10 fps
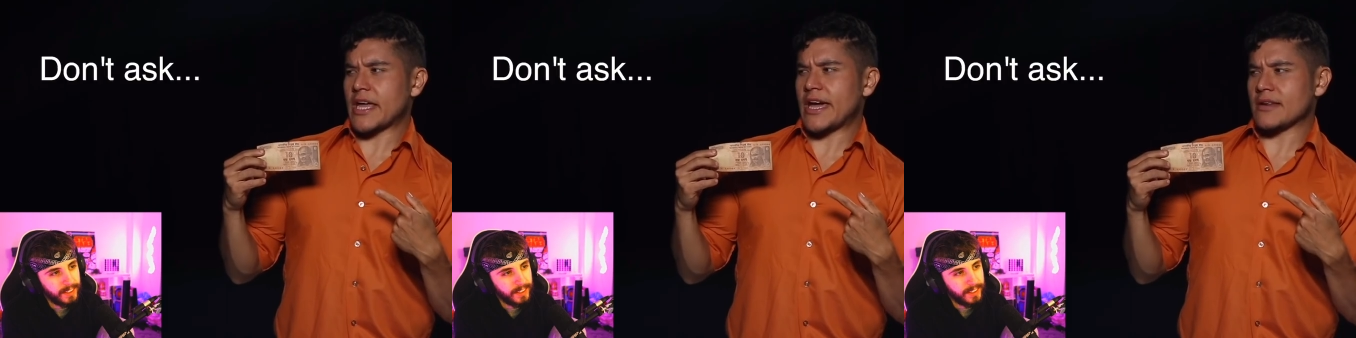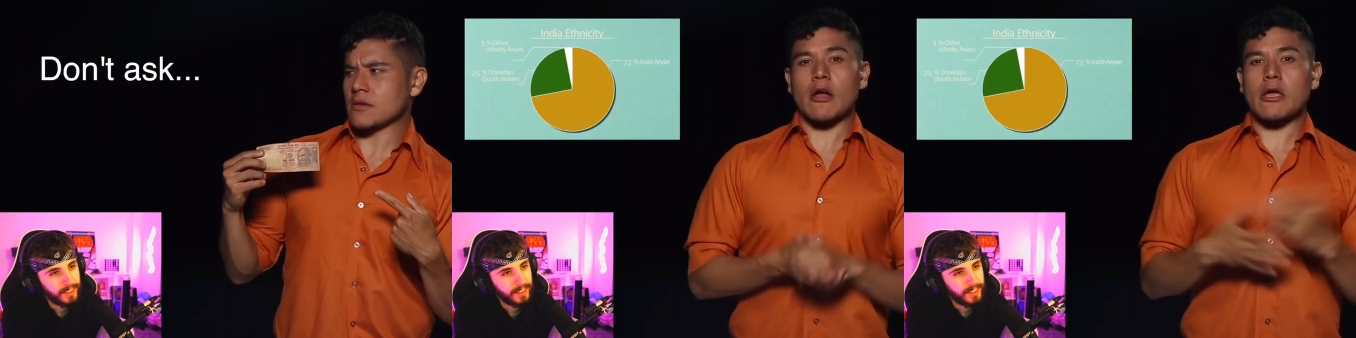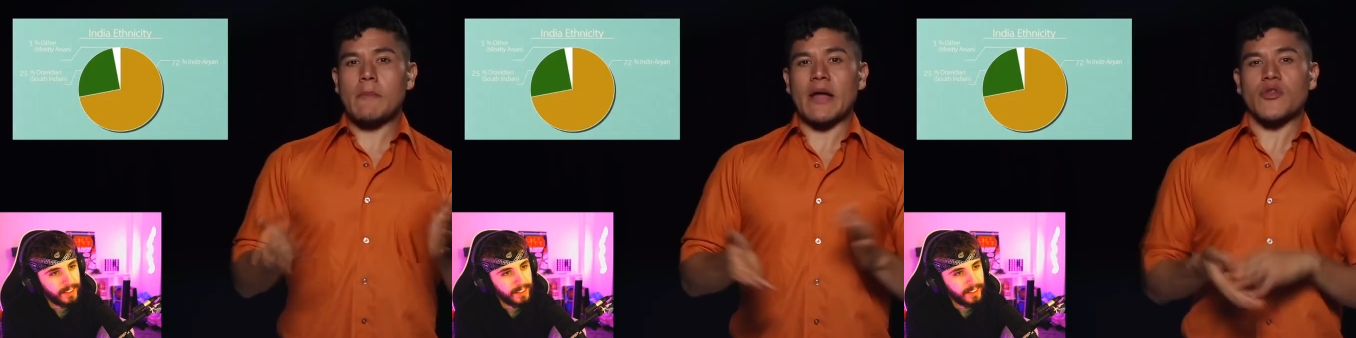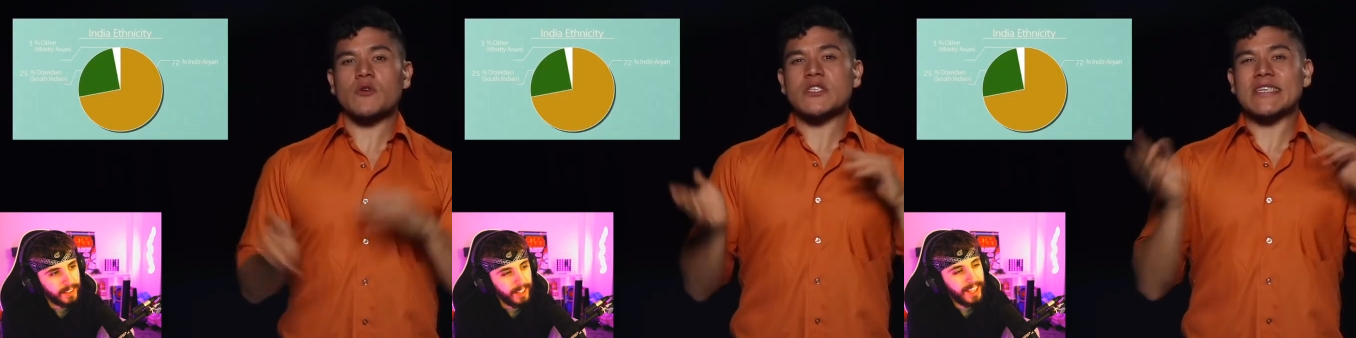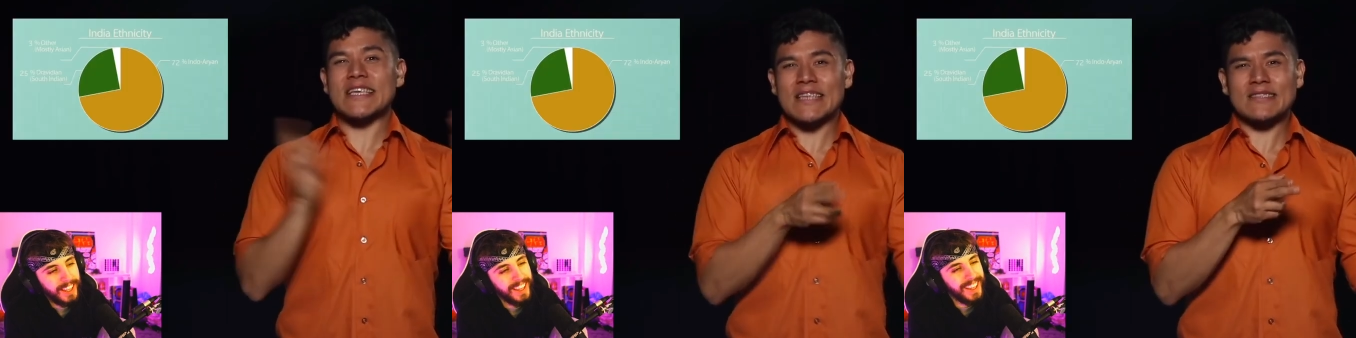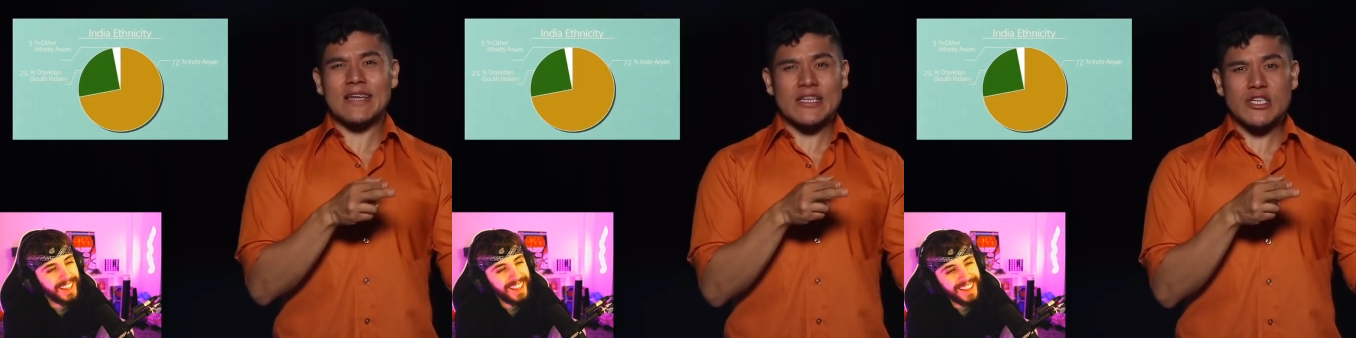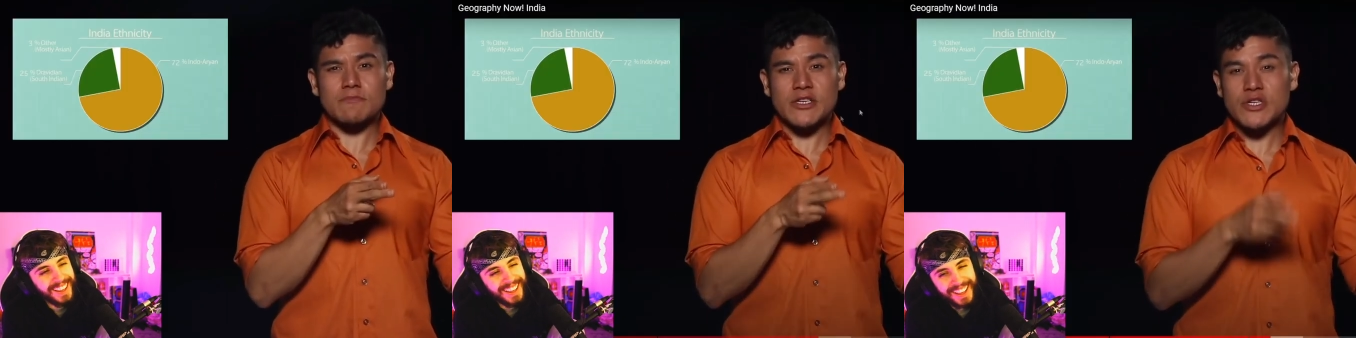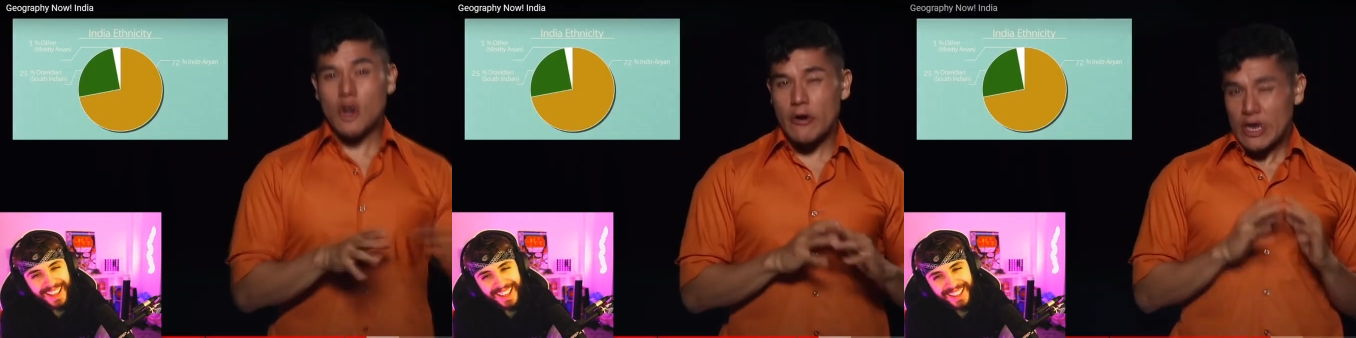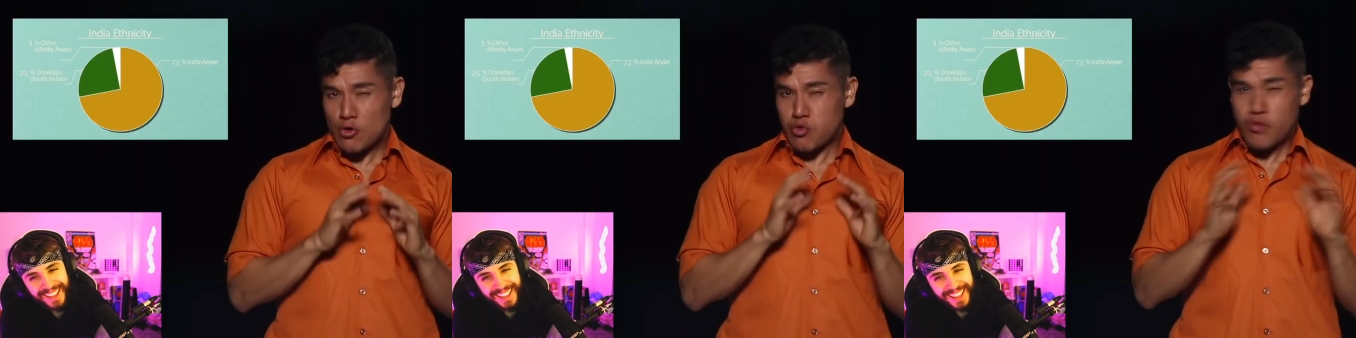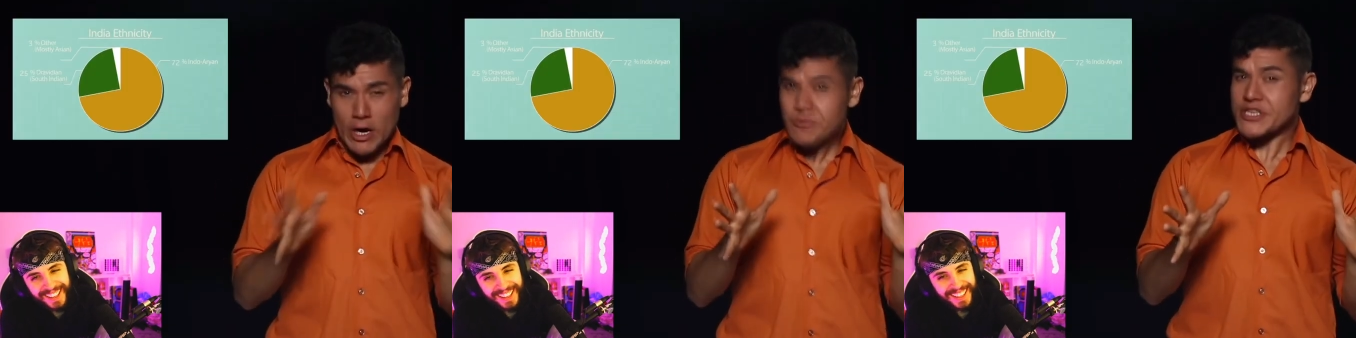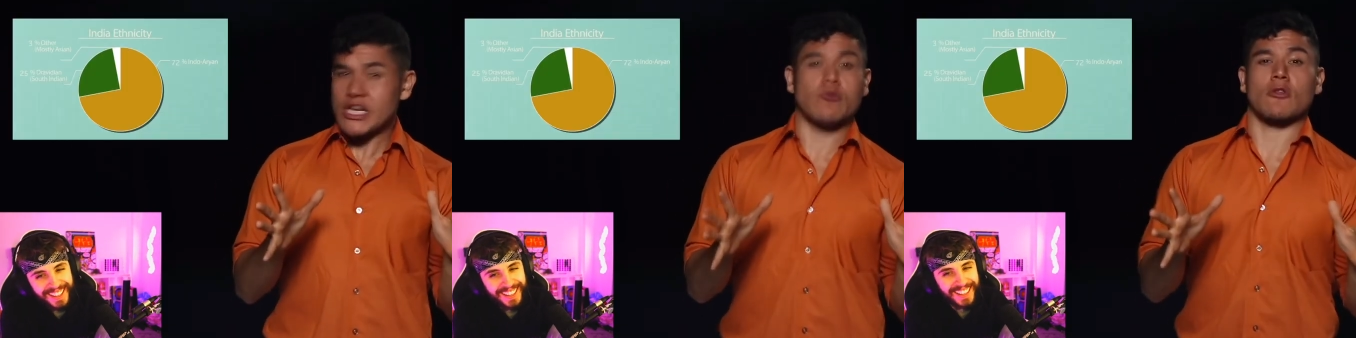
Speaker 1: again. Now keep in mind, those statistics that I just mentioned are incredibly